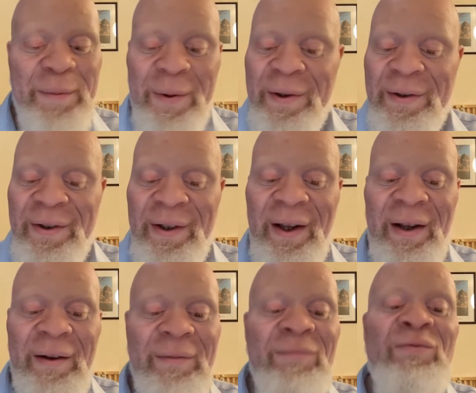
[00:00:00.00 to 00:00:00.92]
because
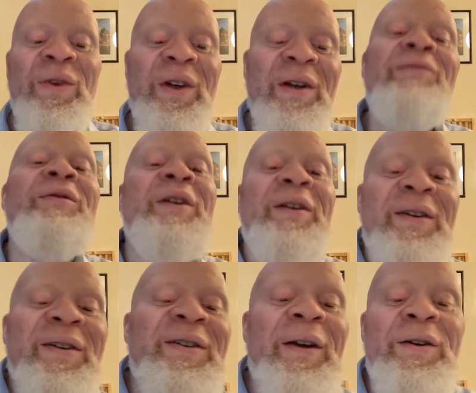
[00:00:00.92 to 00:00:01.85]
it,
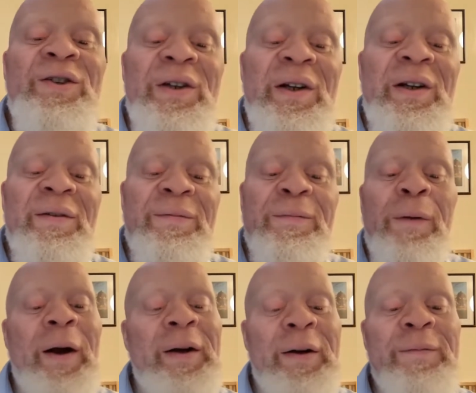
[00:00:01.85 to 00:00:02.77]
it essentially
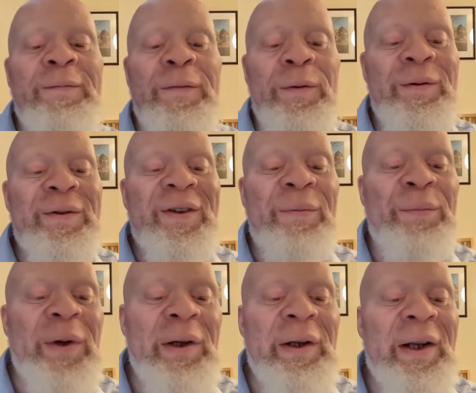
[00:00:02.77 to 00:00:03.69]
it feels a
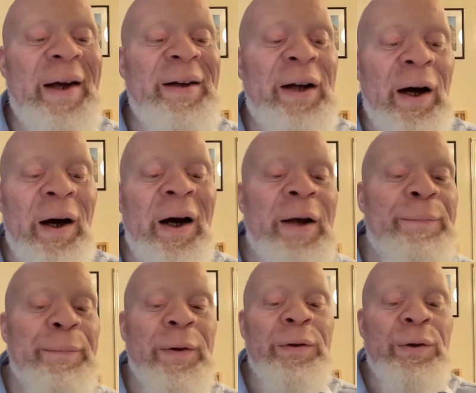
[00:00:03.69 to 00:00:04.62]
bit like the
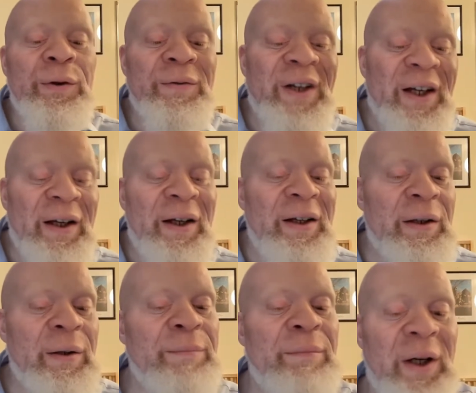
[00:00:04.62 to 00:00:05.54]
hyperloop that
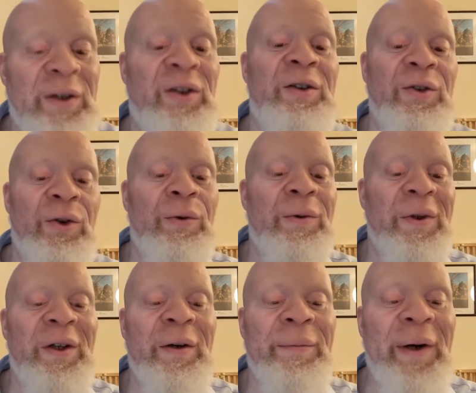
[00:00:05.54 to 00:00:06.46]
Elon Musk is
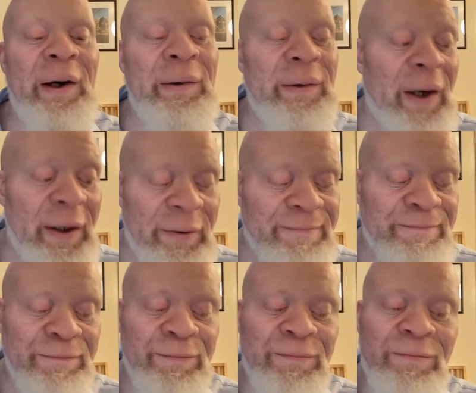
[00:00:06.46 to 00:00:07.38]
talking about, right?
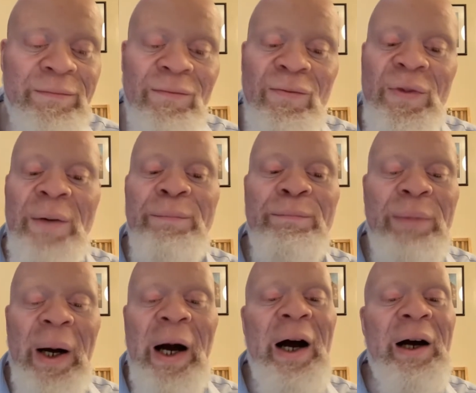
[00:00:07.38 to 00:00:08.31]

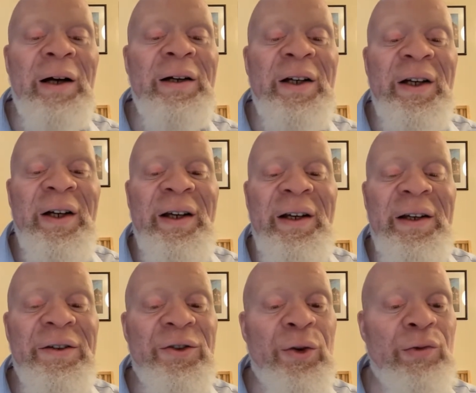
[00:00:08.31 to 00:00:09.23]
But
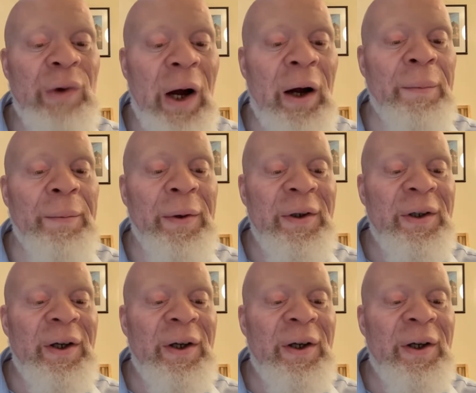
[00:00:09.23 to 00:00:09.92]
here's the rub.